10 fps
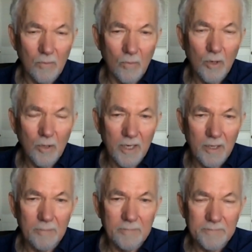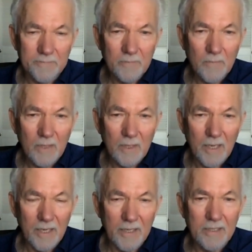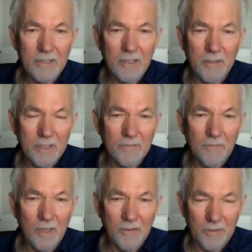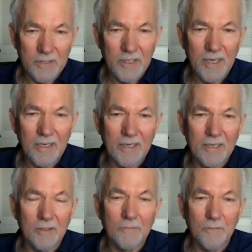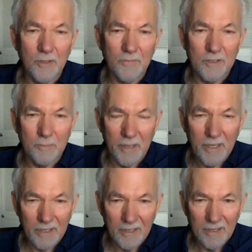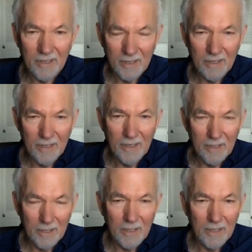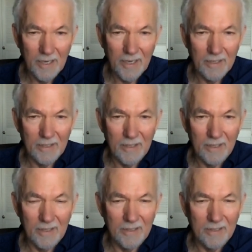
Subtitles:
woke up and he saw his father standing at the foot of his bed. And